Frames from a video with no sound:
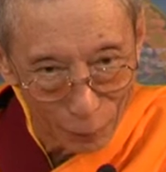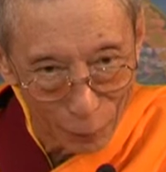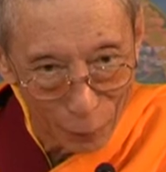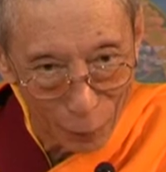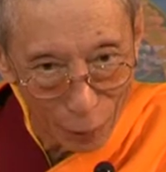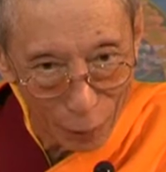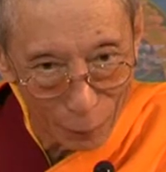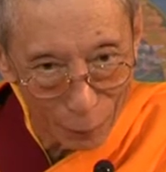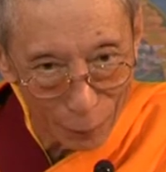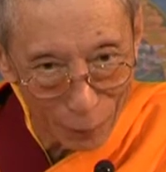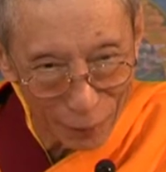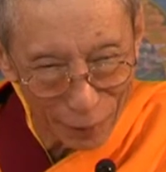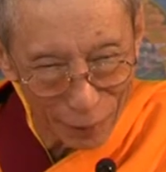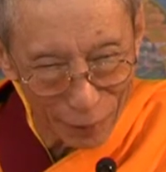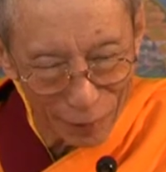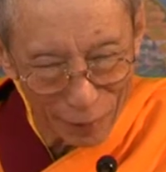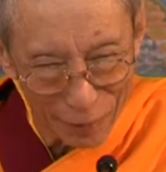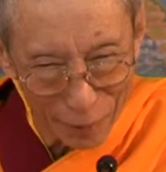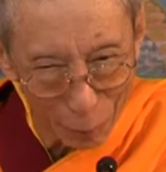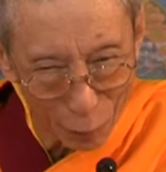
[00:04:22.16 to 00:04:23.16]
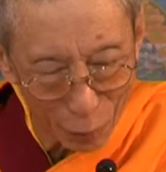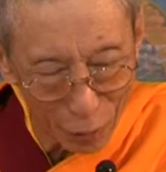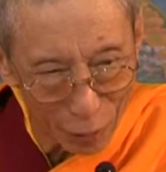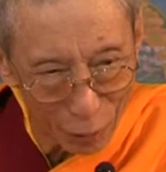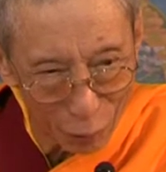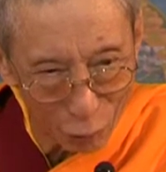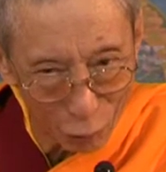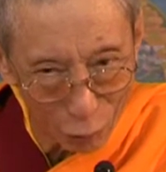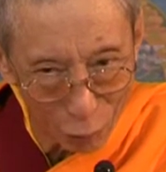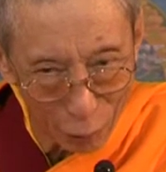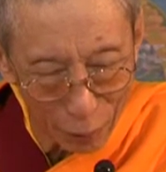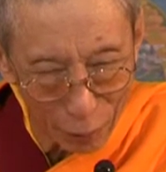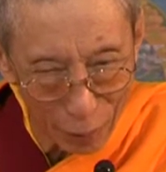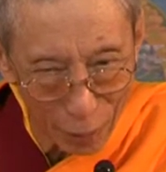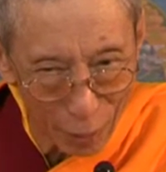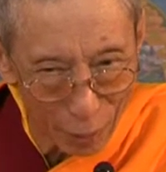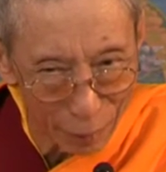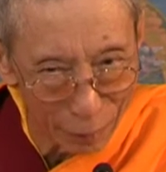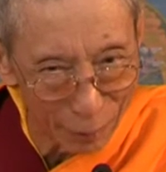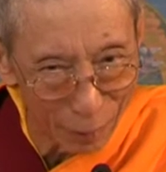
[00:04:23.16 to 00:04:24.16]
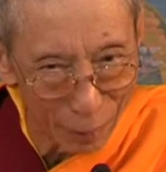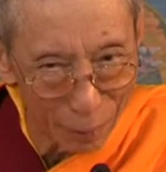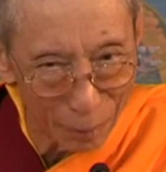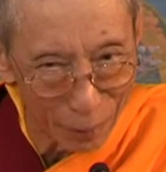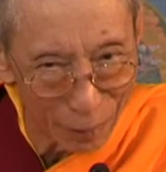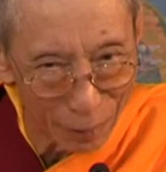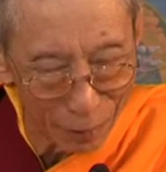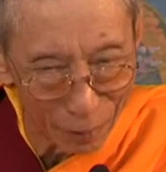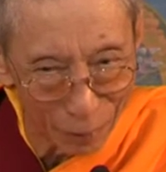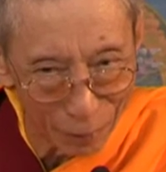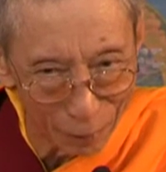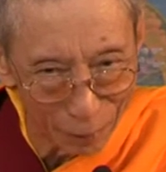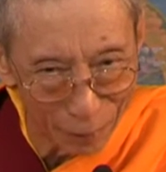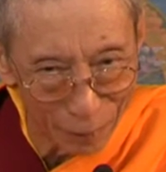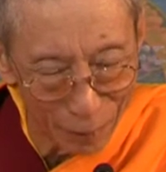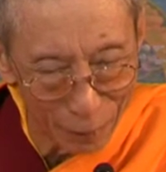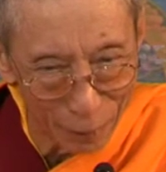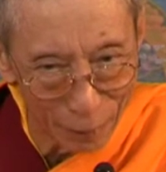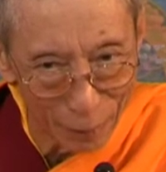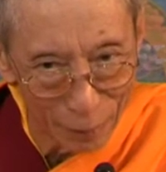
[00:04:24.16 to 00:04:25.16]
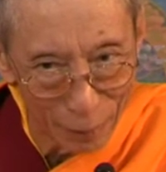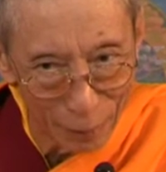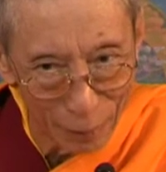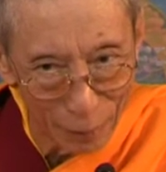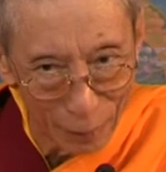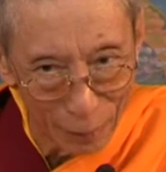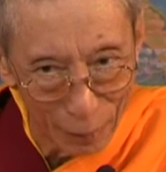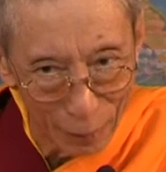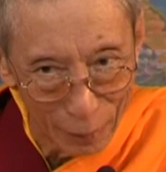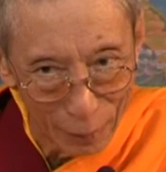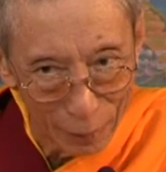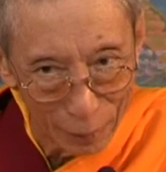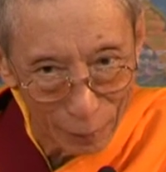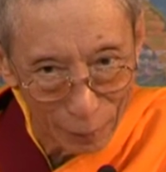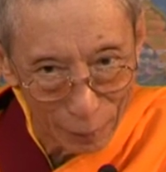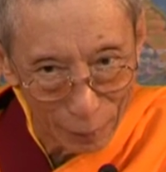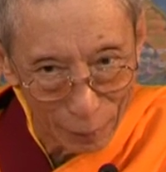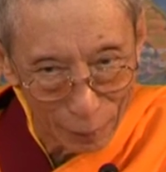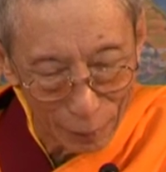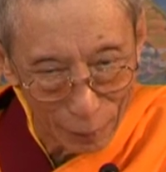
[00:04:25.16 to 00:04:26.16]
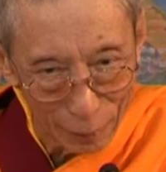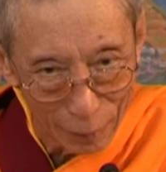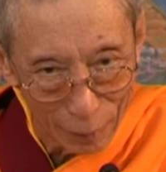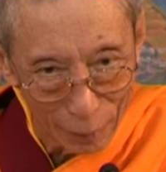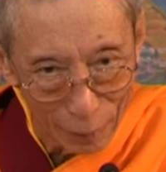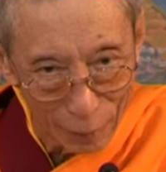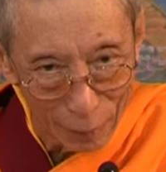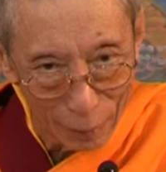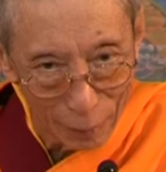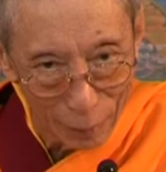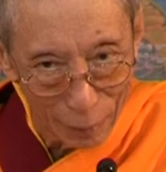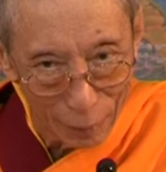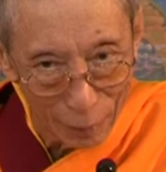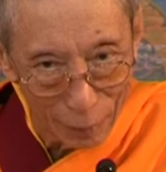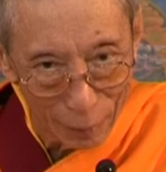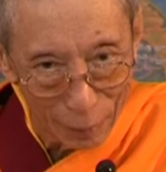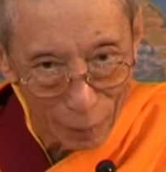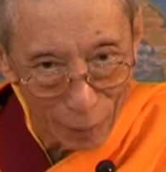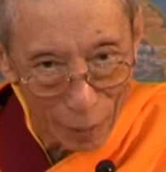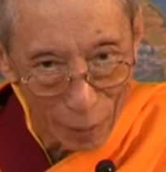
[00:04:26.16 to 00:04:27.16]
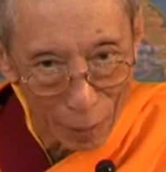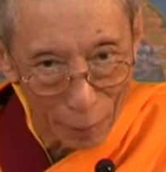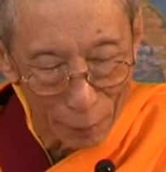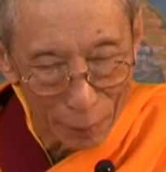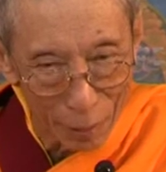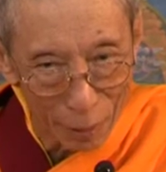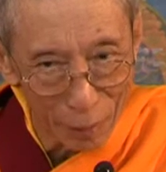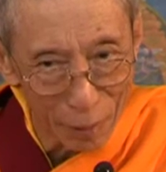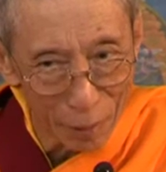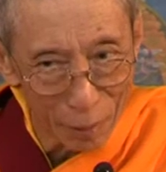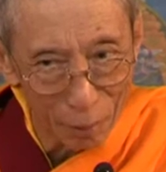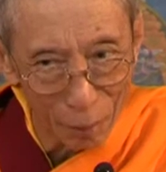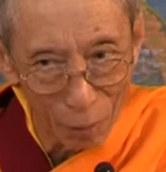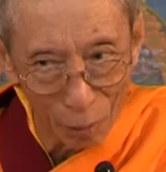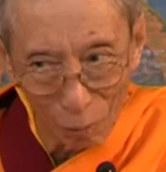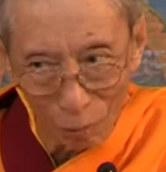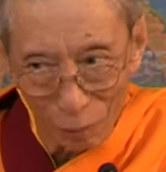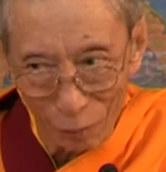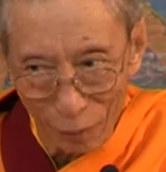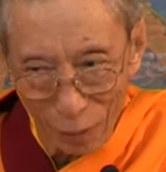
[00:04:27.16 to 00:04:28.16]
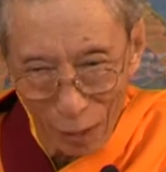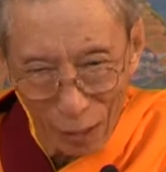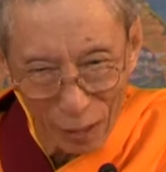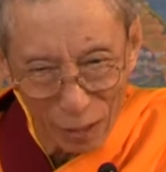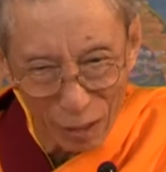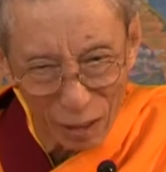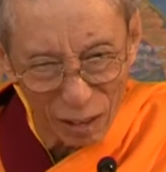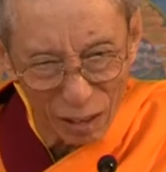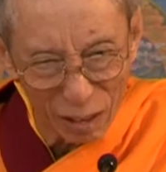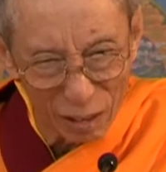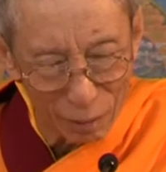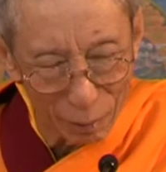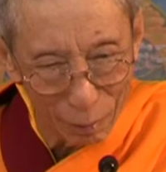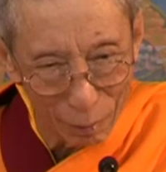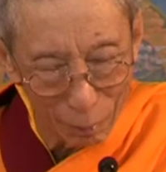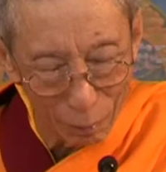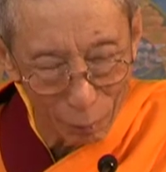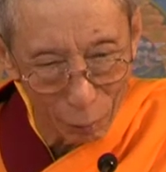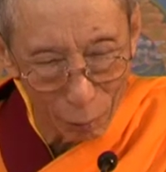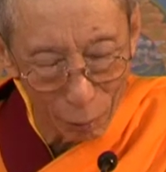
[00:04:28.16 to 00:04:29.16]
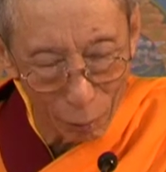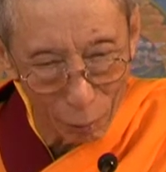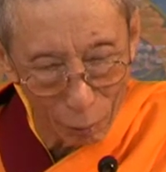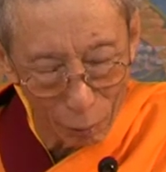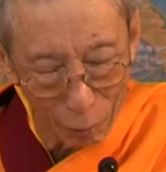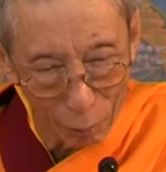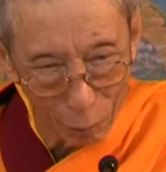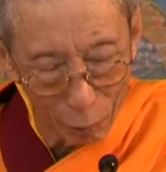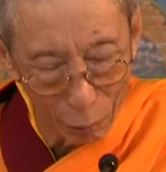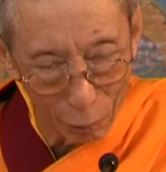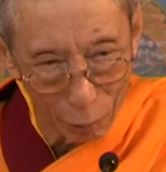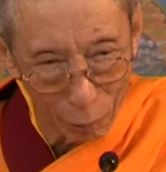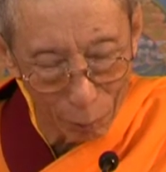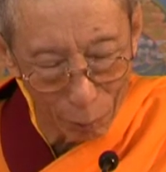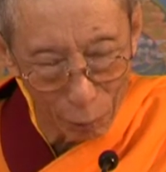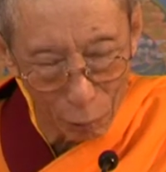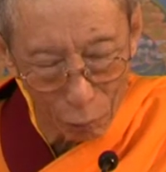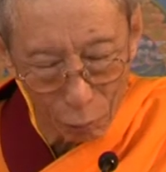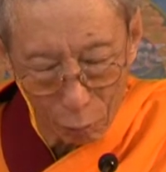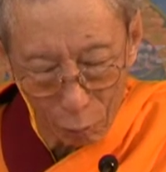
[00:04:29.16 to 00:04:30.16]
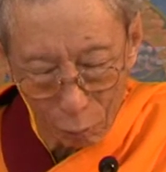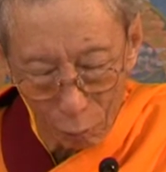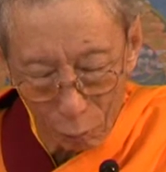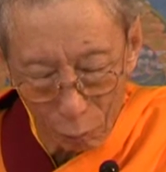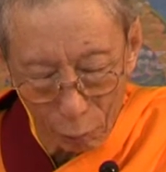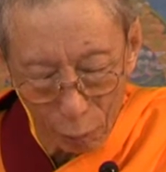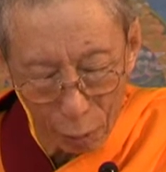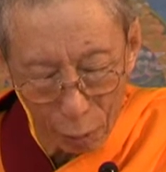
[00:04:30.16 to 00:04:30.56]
We are just temporary enjoy. They are suffering, you know. they have nothing belongs, any boy, but dogs,